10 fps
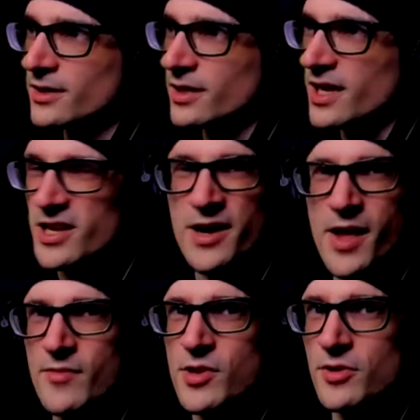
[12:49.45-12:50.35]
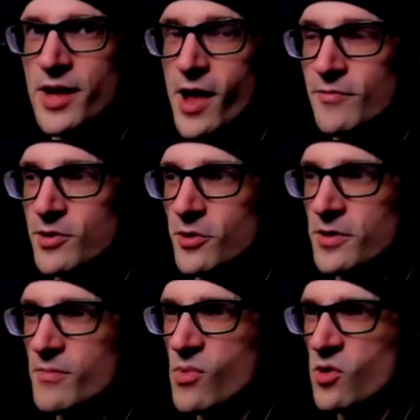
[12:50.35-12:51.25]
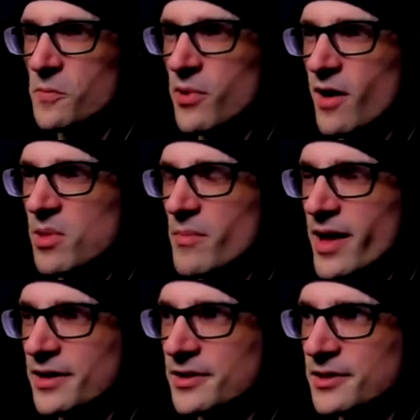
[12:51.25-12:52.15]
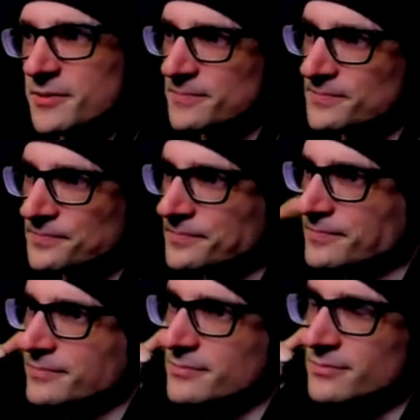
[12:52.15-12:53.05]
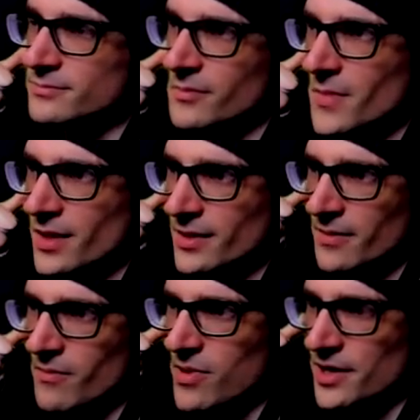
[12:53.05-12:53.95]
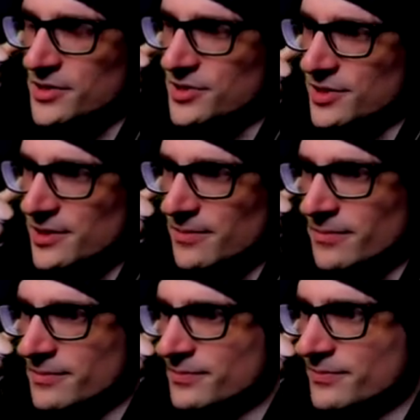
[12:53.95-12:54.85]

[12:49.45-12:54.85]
it got heavier and heavier and more problematic. But, um...